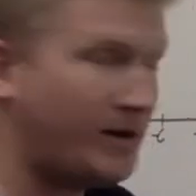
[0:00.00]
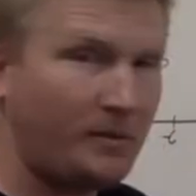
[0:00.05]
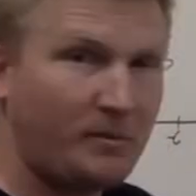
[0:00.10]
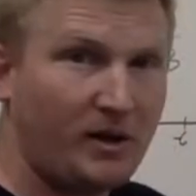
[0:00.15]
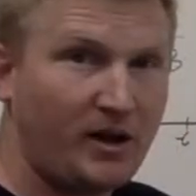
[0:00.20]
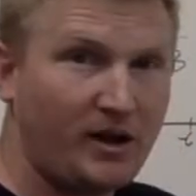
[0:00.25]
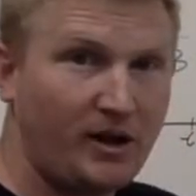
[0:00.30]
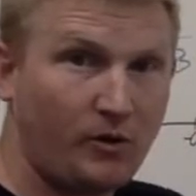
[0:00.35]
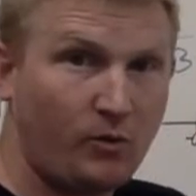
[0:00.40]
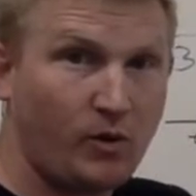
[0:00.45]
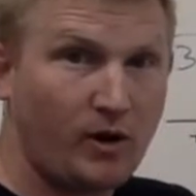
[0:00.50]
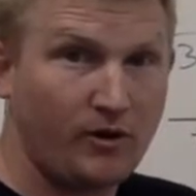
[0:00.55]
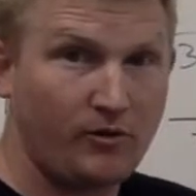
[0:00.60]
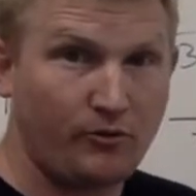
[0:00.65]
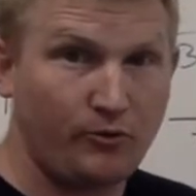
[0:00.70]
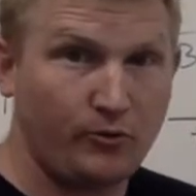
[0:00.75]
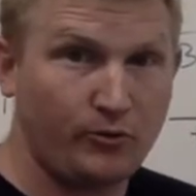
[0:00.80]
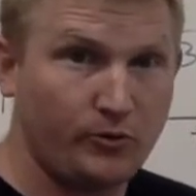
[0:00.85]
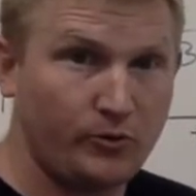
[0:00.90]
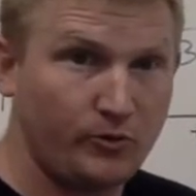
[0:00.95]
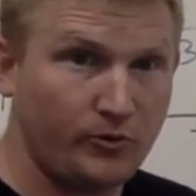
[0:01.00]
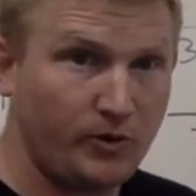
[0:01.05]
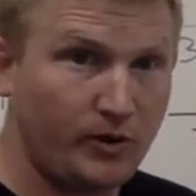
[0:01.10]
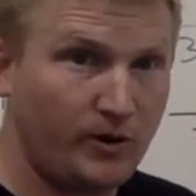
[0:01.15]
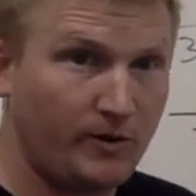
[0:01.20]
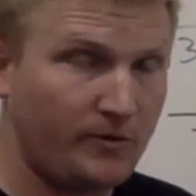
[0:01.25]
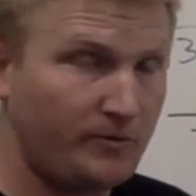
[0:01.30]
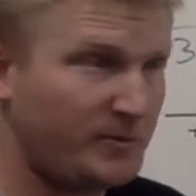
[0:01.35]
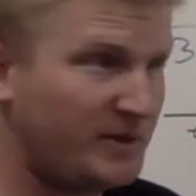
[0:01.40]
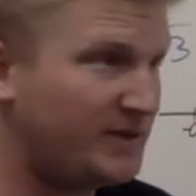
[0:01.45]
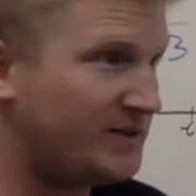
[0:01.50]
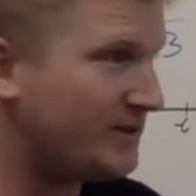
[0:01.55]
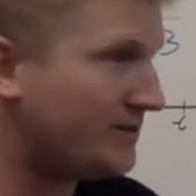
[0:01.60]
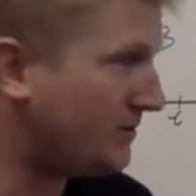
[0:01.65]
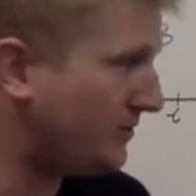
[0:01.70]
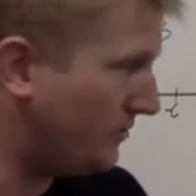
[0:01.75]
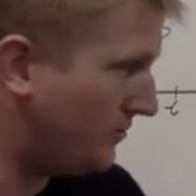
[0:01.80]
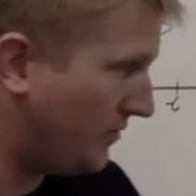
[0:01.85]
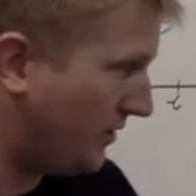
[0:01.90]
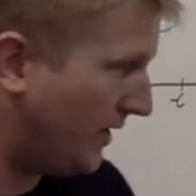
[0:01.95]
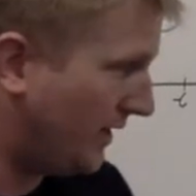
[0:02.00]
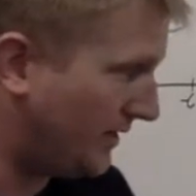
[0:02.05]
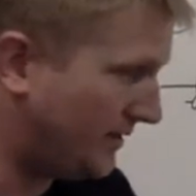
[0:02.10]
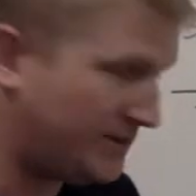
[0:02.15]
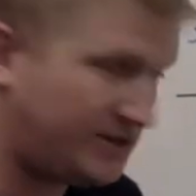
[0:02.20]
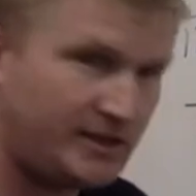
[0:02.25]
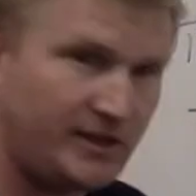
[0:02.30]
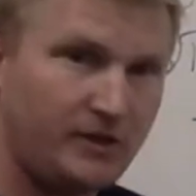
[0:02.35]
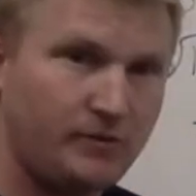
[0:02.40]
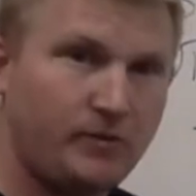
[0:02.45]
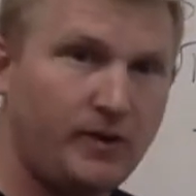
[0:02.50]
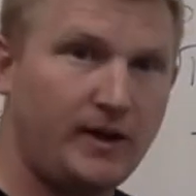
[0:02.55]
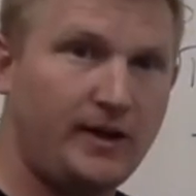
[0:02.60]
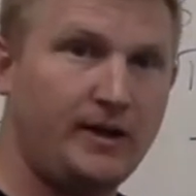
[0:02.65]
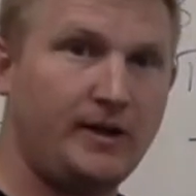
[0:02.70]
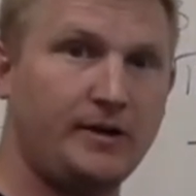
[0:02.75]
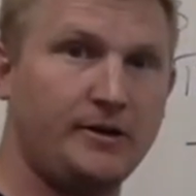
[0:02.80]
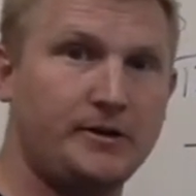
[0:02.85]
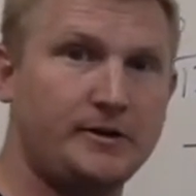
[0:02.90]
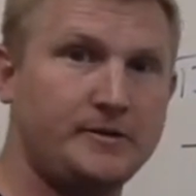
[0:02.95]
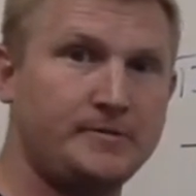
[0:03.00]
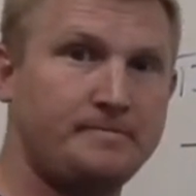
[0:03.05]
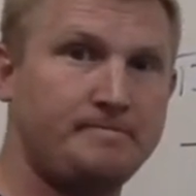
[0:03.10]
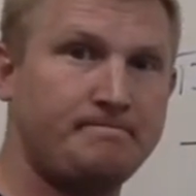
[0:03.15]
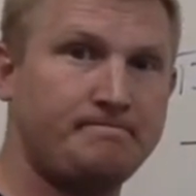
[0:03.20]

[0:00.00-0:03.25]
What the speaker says: I'm not going to walk through all the pieces. You can kind of see it right here.